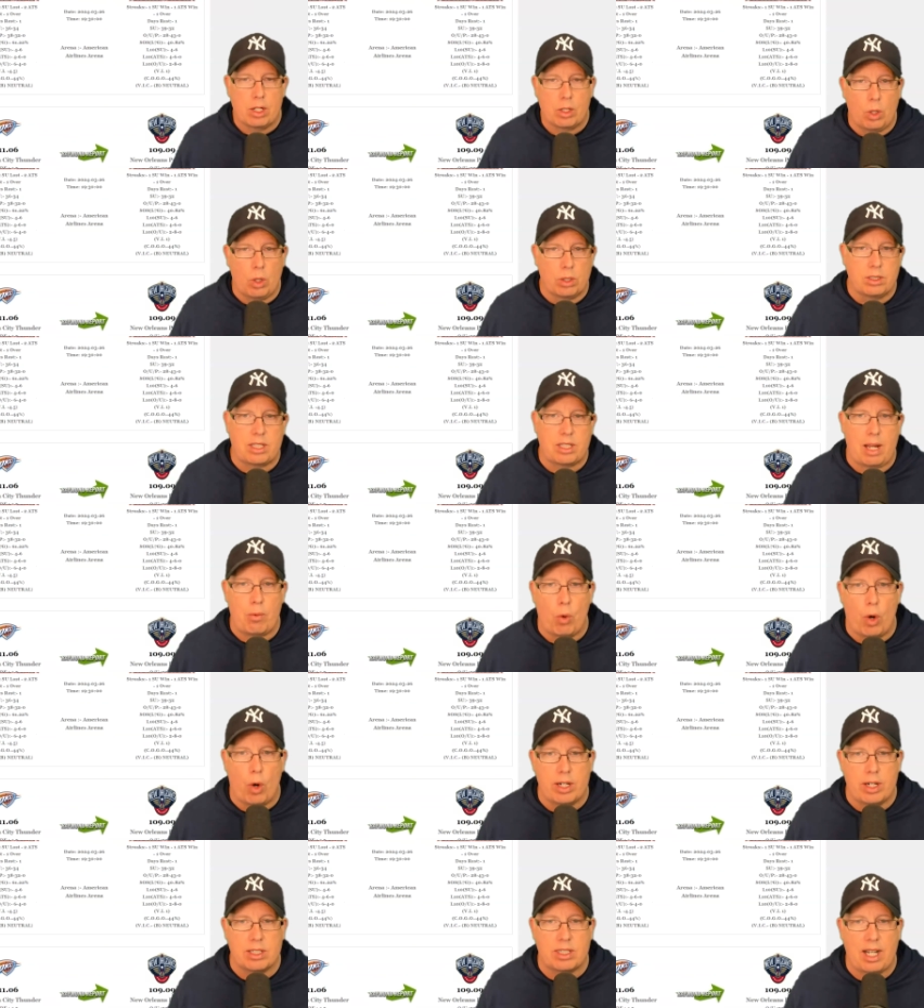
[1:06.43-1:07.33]
Golden State
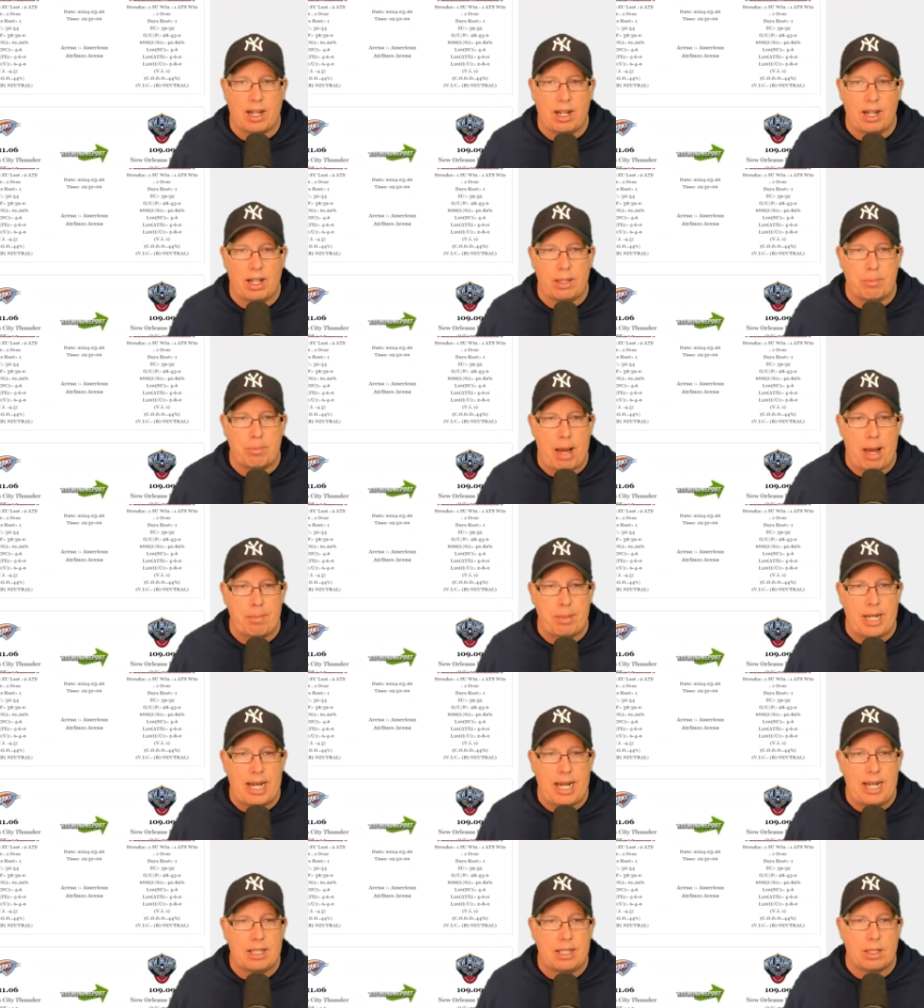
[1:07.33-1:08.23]
Warriors taking on the
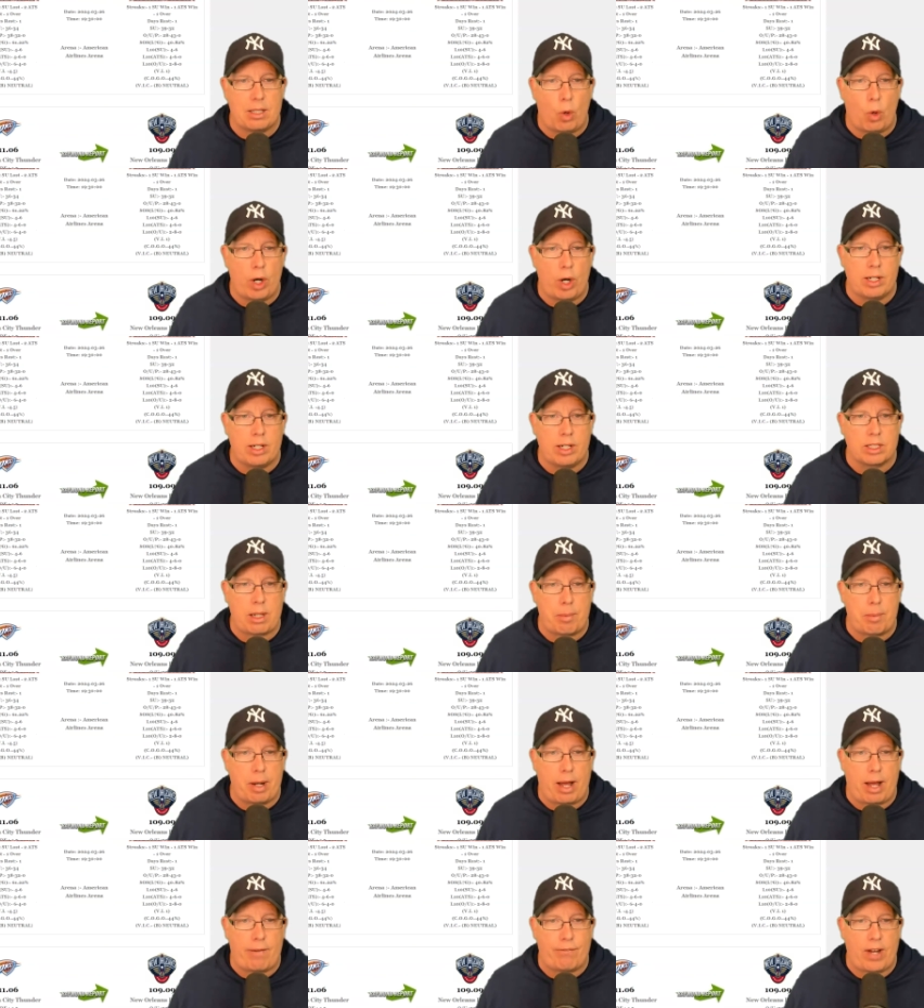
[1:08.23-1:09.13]
Miami Heat. The Warriors
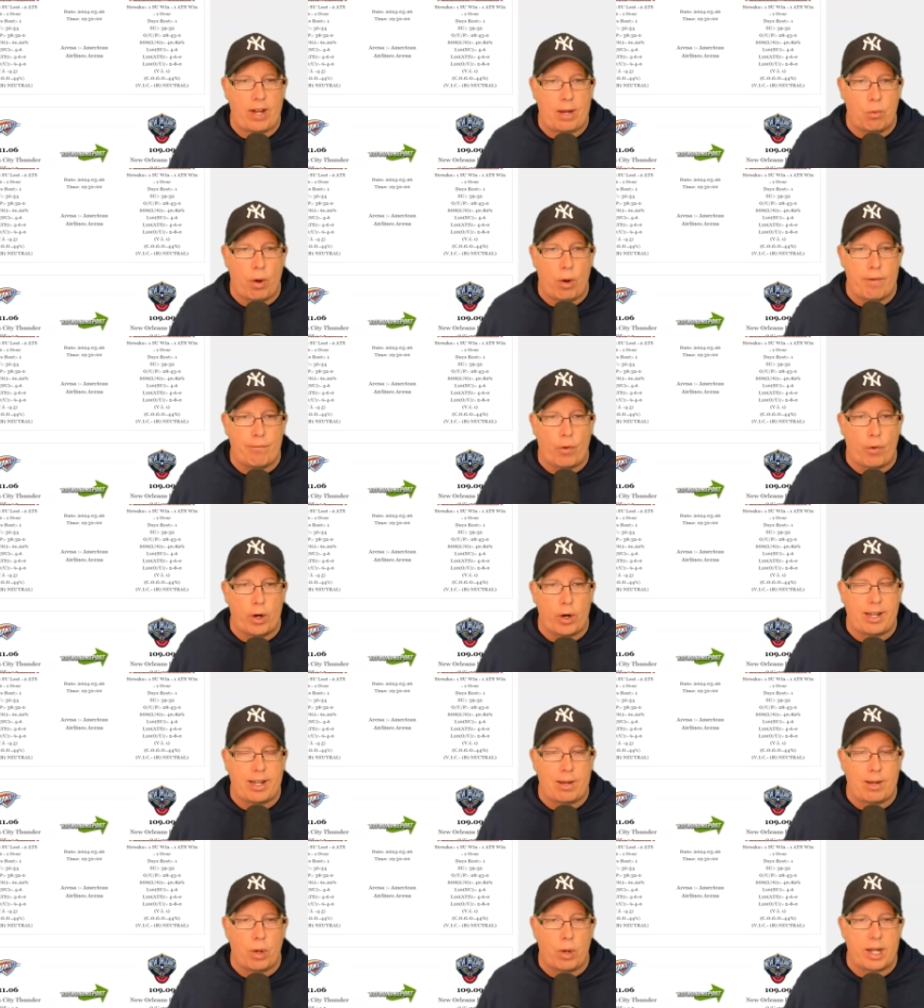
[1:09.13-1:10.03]
coming off a
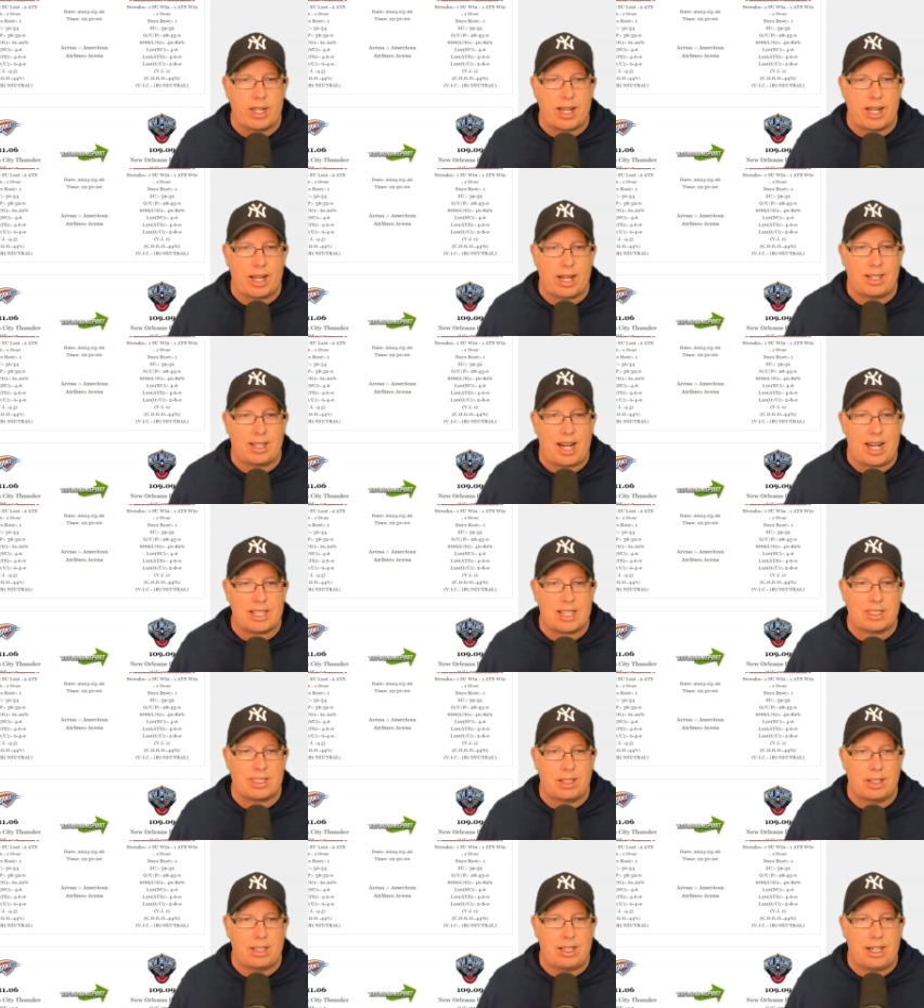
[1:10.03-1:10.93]
114-110 loss
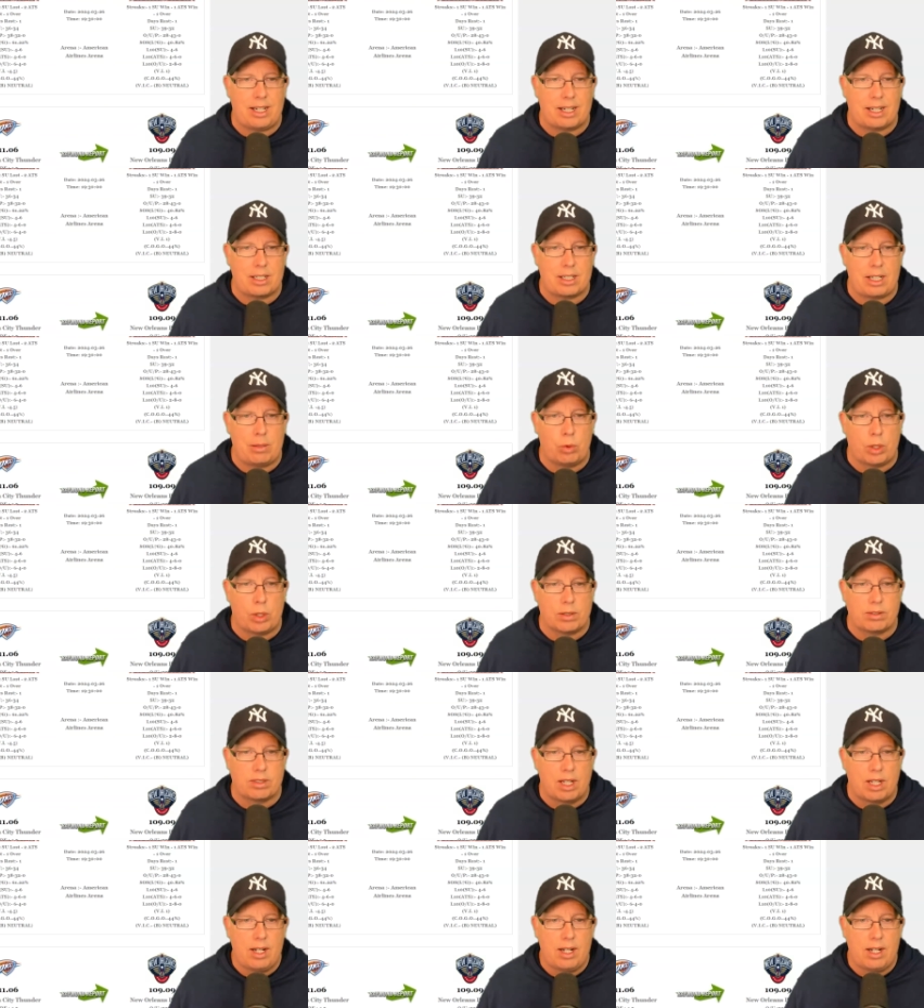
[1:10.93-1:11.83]
to the uh, T-Wolves